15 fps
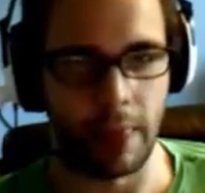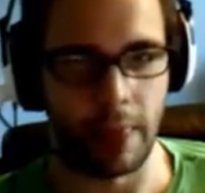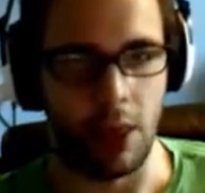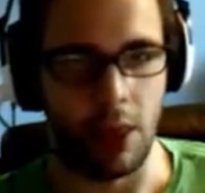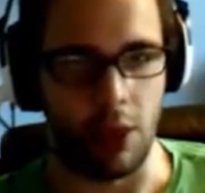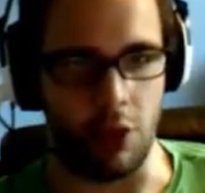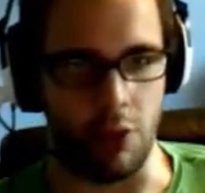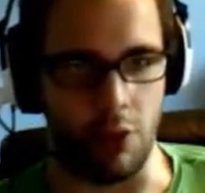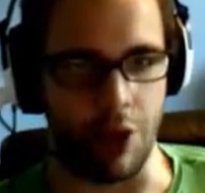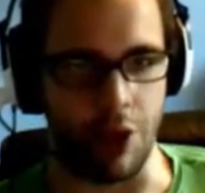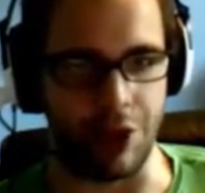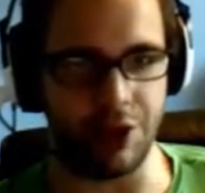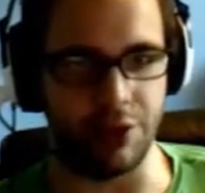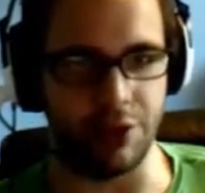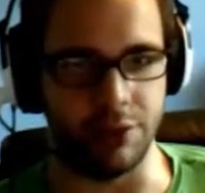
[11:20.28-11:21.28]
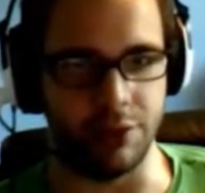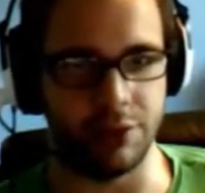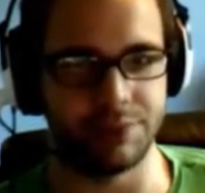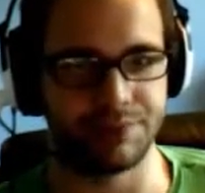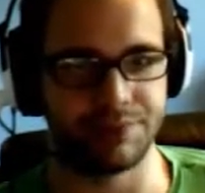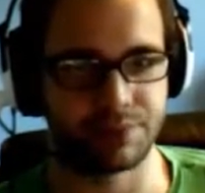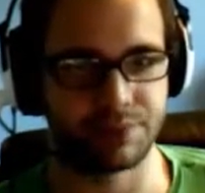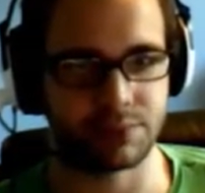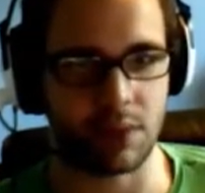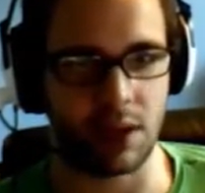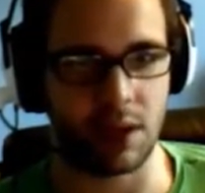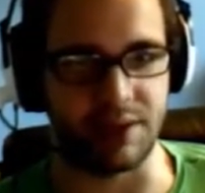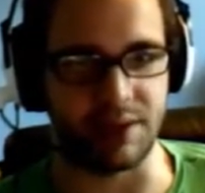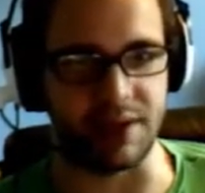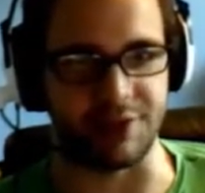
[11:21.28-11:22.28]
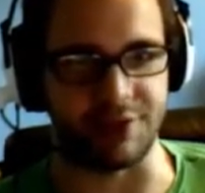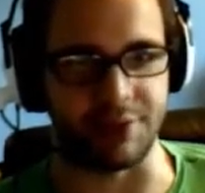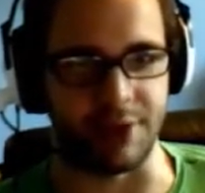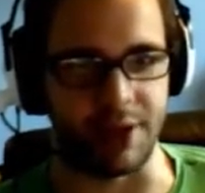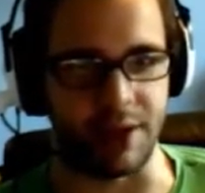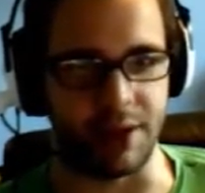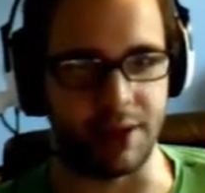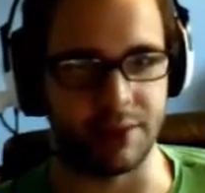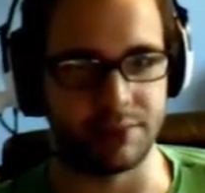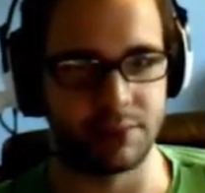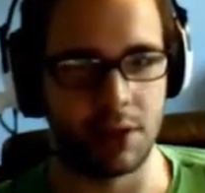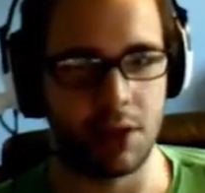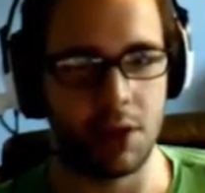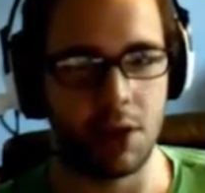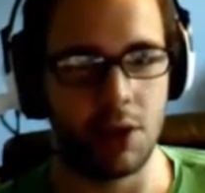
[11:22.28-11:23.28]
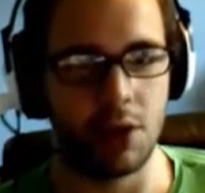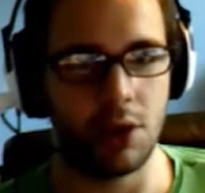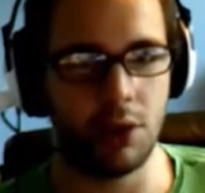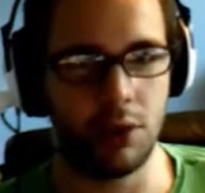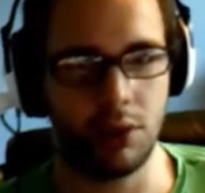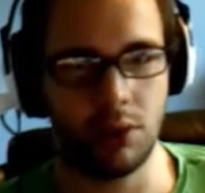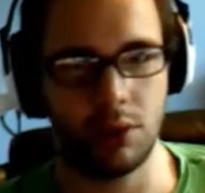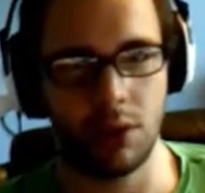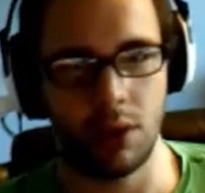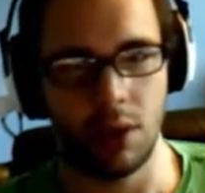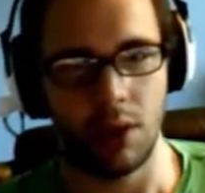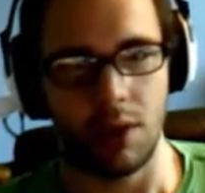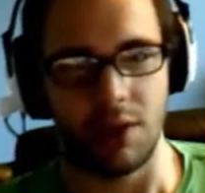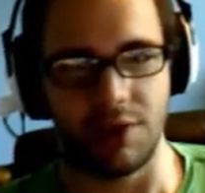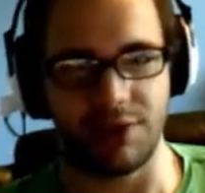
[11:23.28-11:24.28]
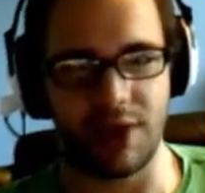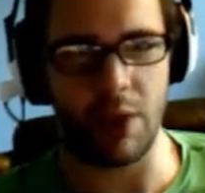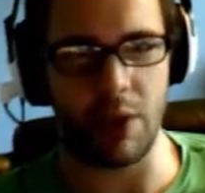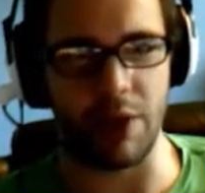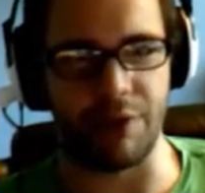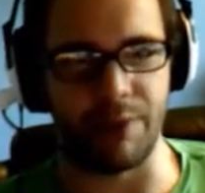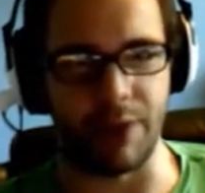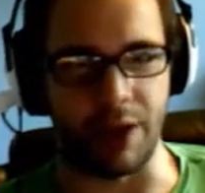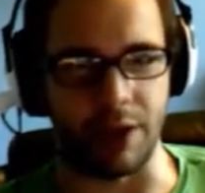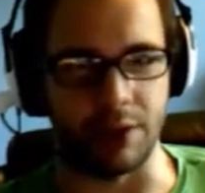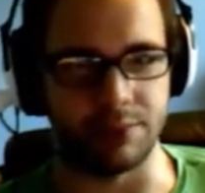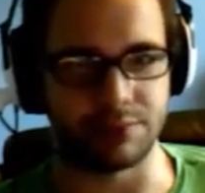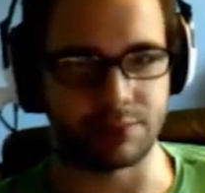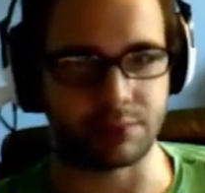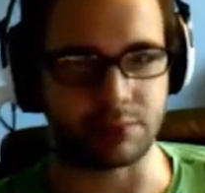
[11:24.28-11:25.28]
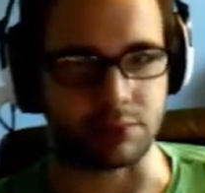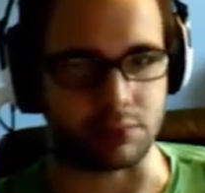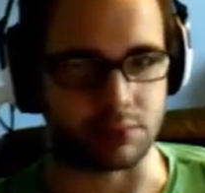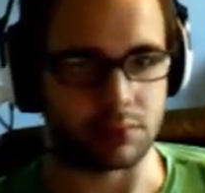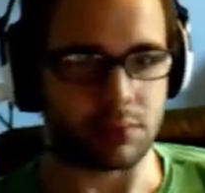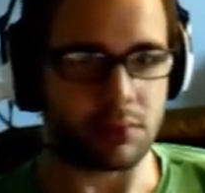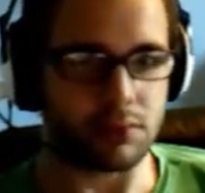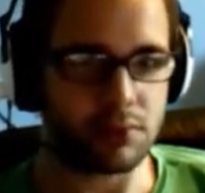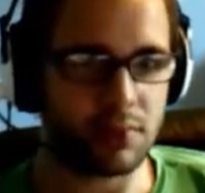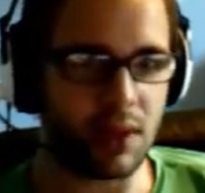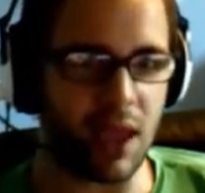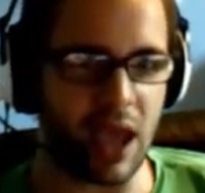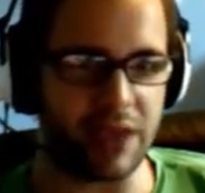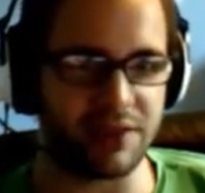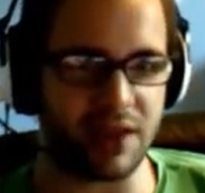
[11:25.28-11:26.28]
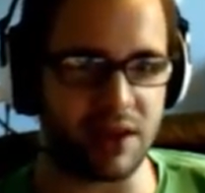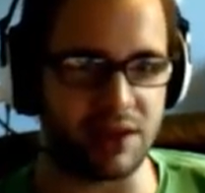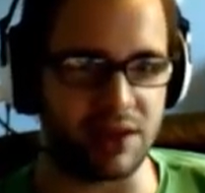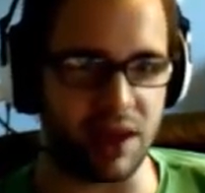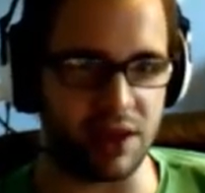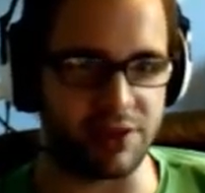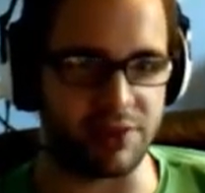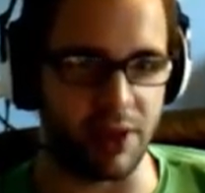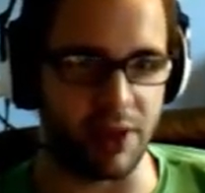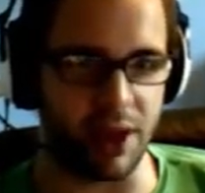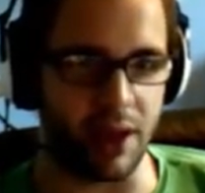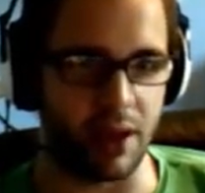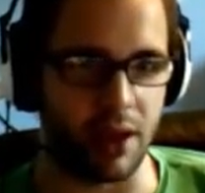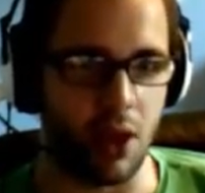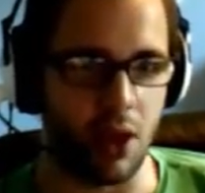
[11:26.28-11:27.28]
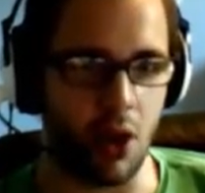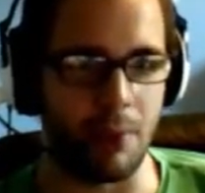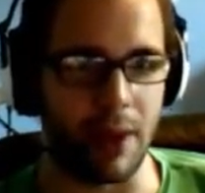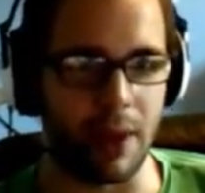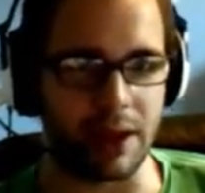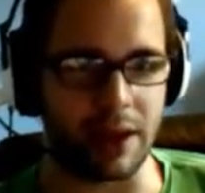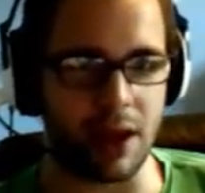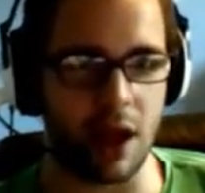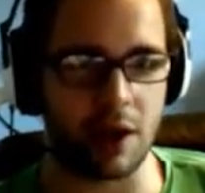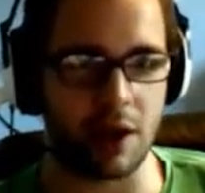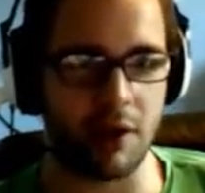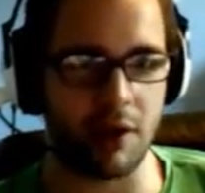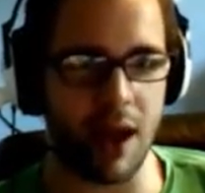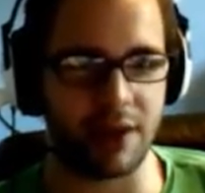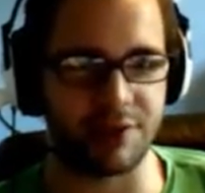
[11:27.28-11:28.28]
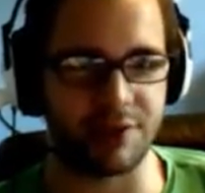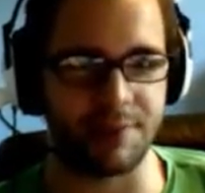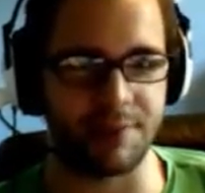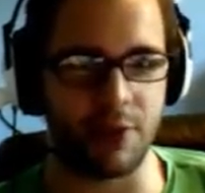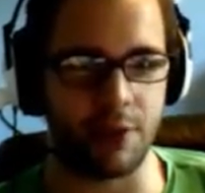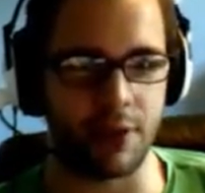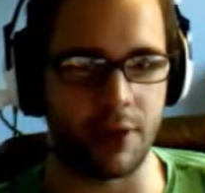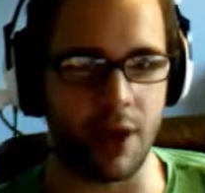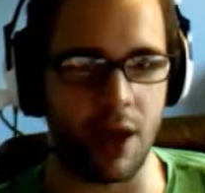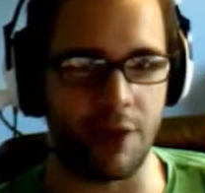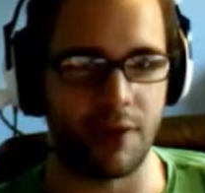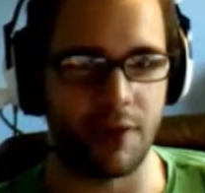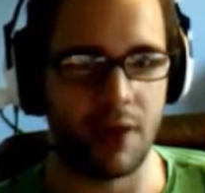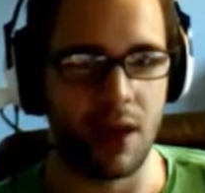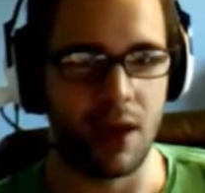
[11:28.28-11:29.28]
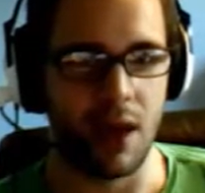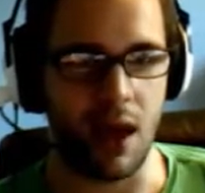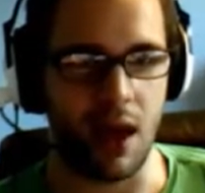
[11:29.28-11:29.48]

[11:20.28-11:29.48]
Who are you? This way. Who? Stay me. I said this way. Oh my god, her eyes torn off. I